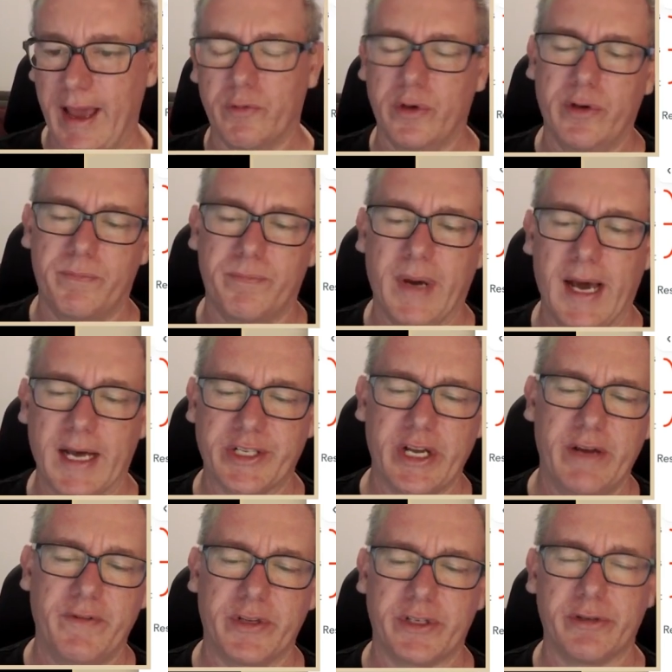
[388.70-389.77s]
It would
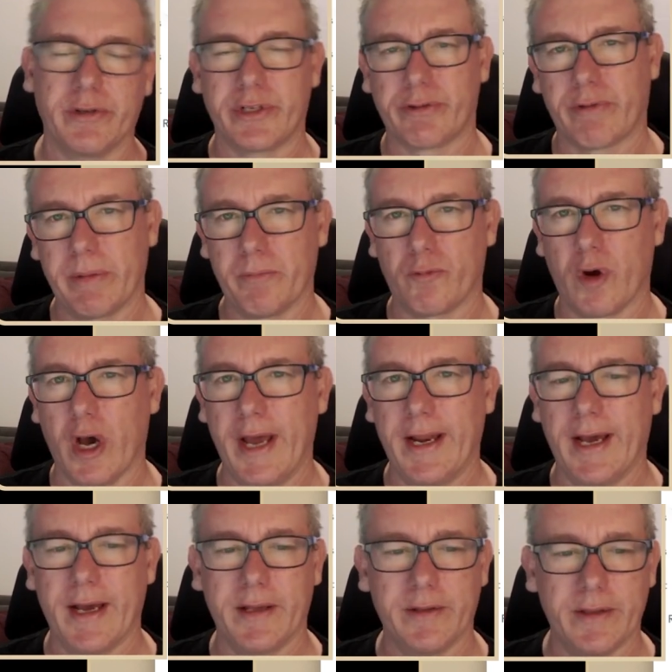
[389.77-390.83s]
pass over to a script
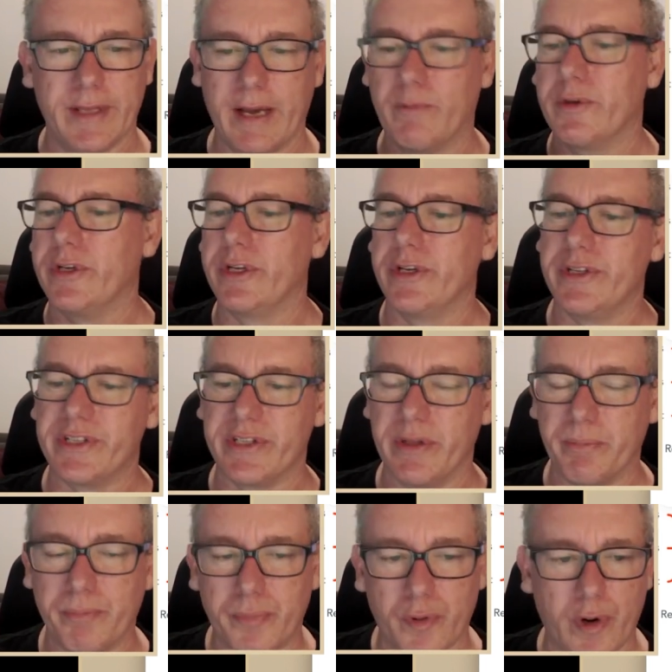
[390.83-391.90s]
writer that would
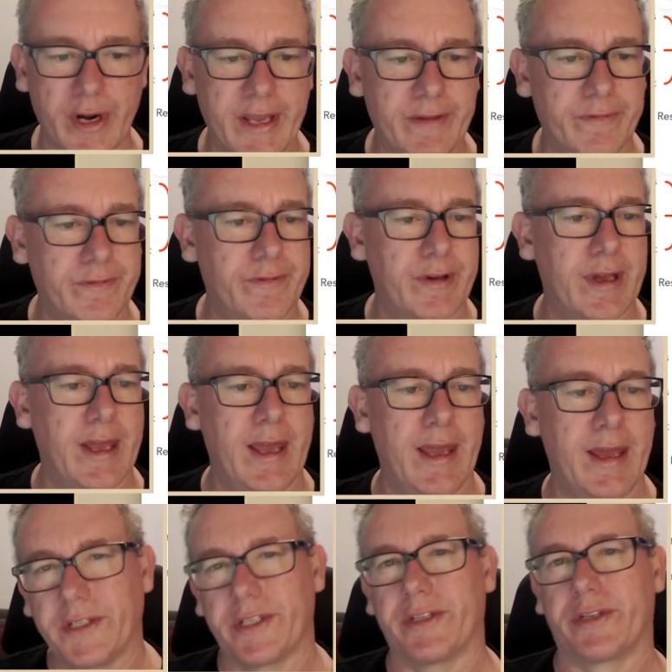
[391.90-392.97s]
use the brief.
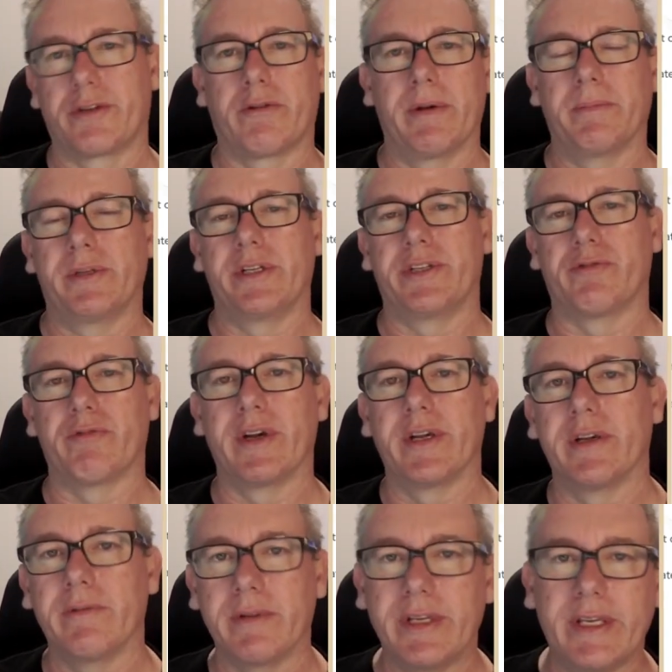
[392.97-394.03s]
Once the script
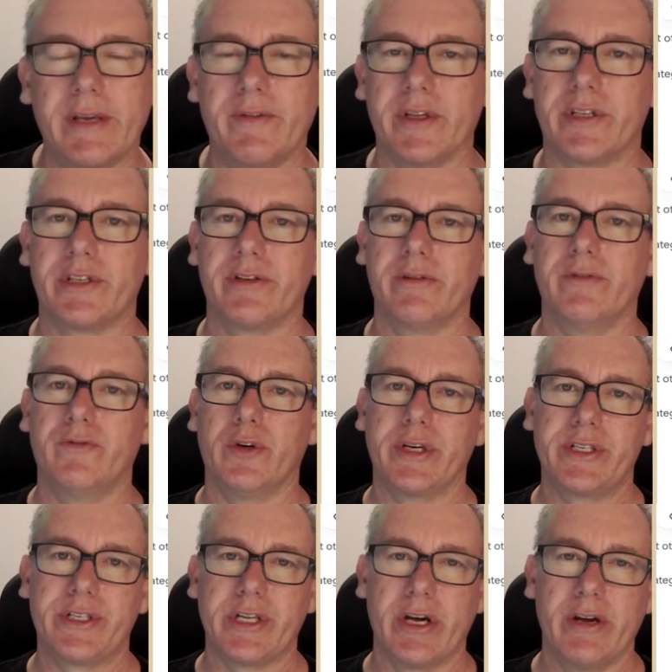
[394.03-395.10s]
is written, give it to
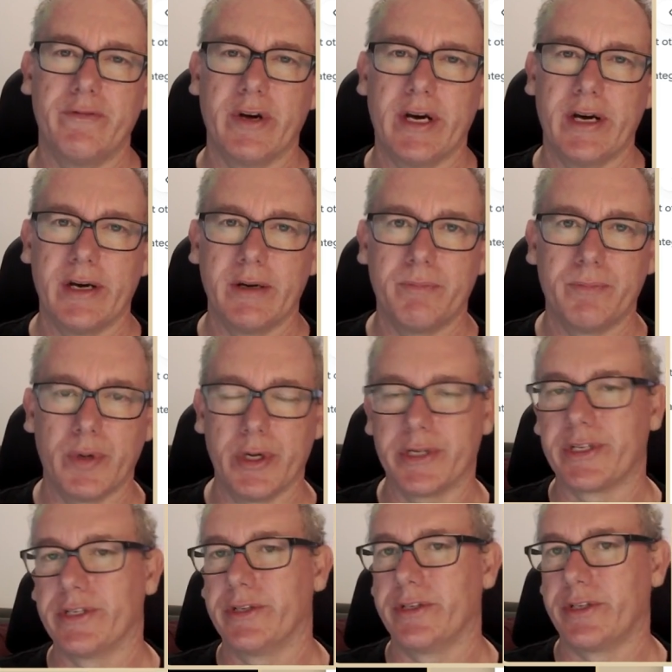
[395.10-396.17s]
a voiceover
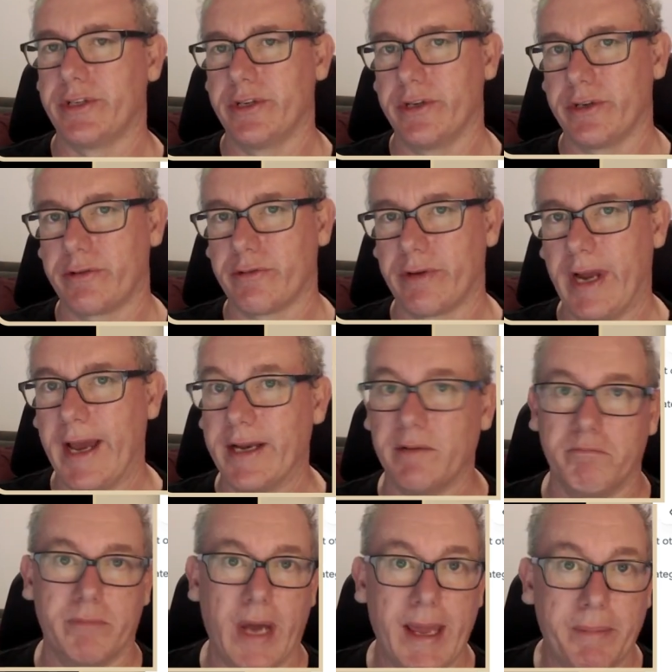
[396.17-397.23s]
person to
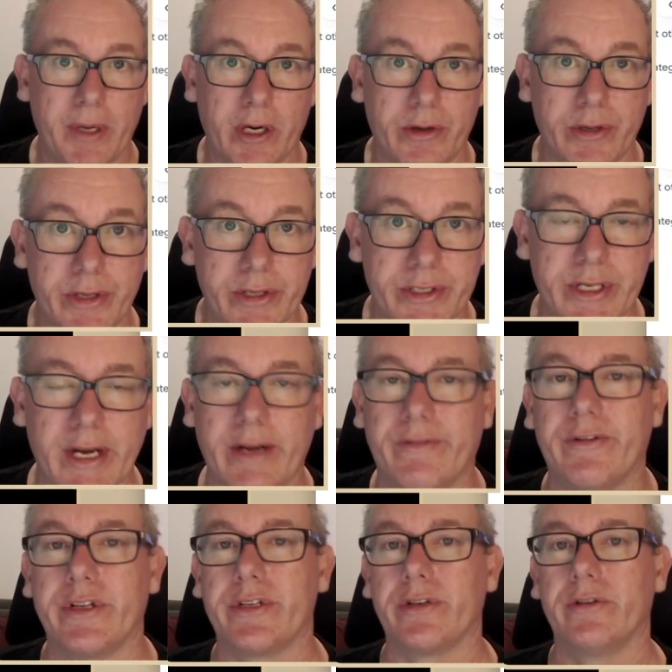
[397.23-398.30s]
create it. Maybe I'll
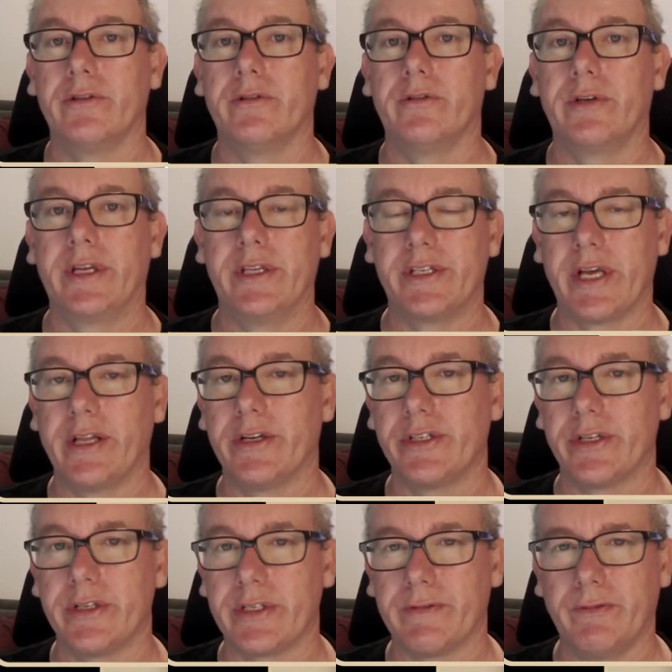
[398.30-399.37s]
use artificial
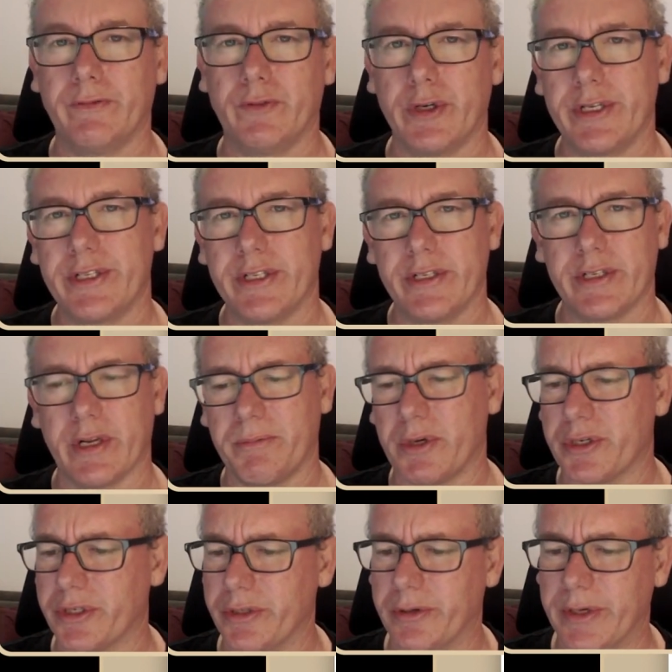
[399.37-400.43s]
intelligence for
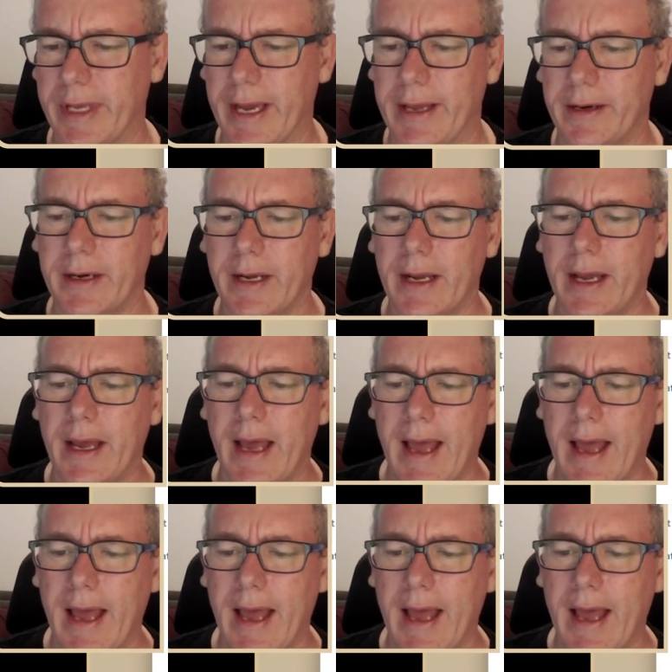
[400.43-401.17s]
voices. I'm not sure yet.